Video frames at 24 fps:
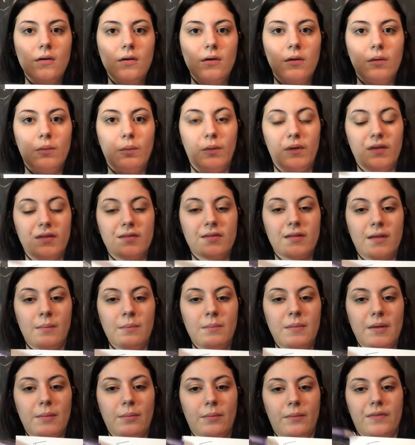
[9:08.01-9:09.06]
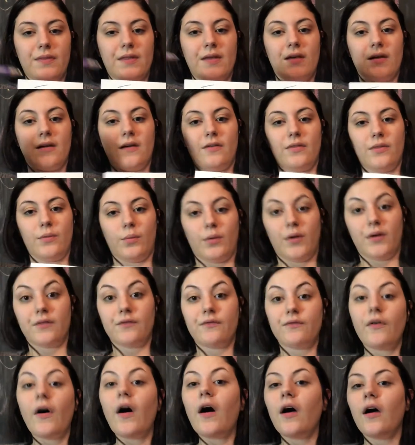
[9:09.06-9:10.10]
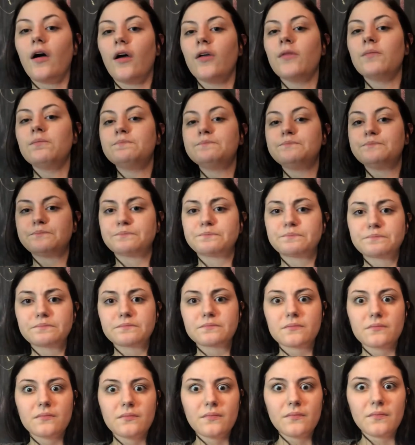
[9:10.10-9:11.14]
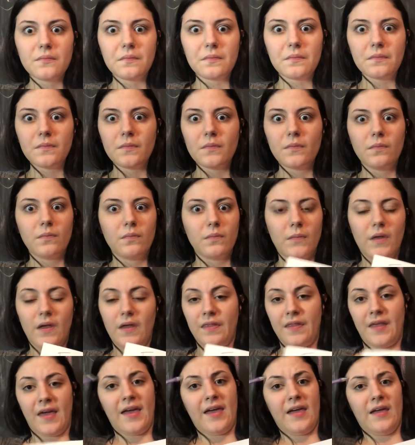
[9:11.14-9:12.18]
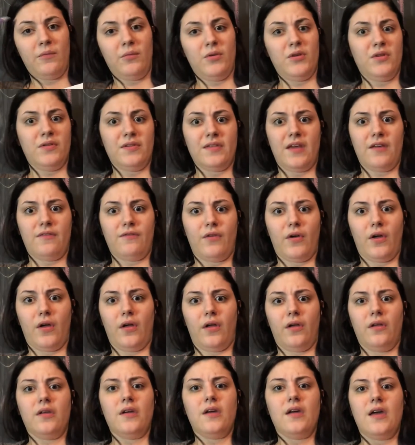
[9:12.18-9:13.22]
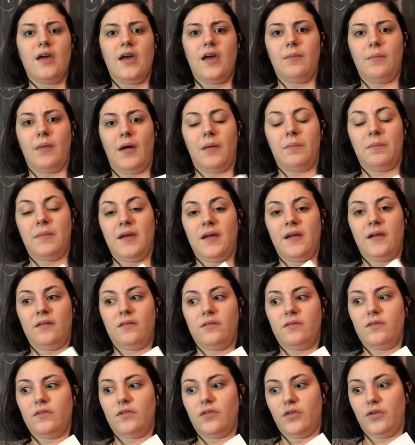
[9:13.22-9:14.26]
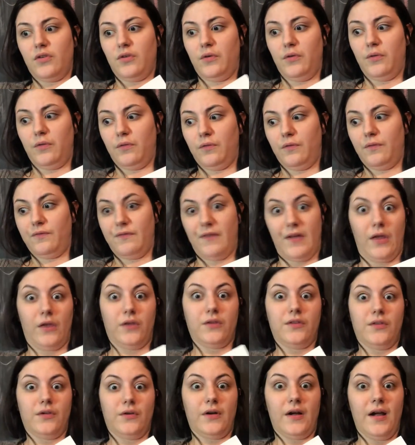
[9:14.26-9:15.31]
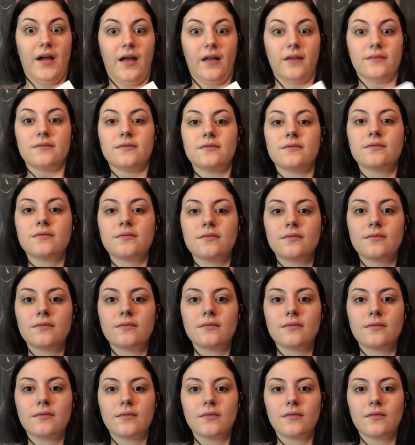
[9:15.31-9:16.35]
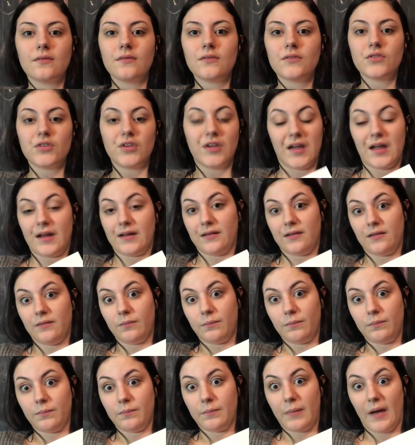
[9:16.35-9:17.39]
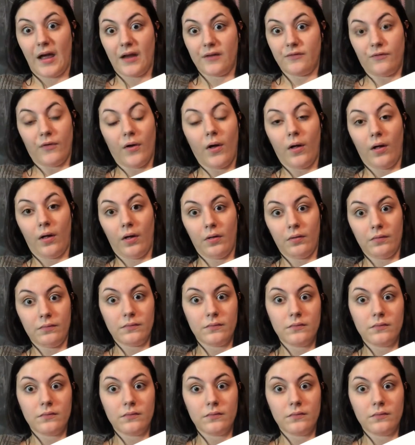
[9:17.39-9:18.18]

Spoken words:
When some people think of the word fall, in the head when you say fall, it might mean you fell to the ground. She had a bad fall.